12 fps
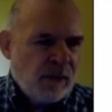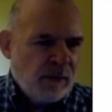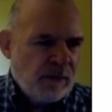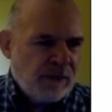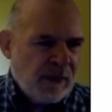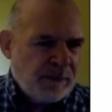
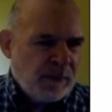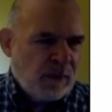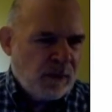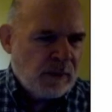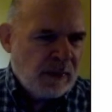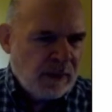
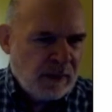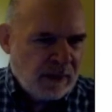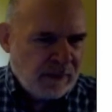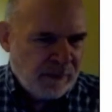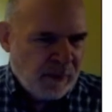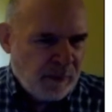receptacle
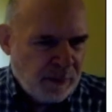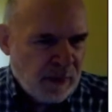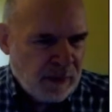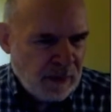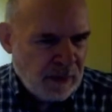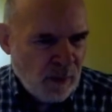and
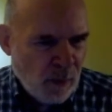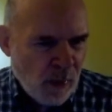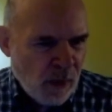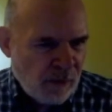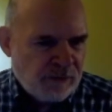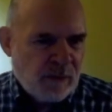plugged into the
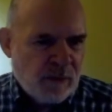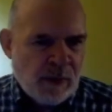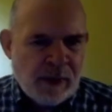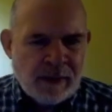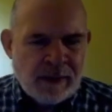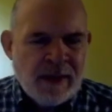wall
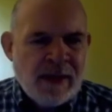somewhere.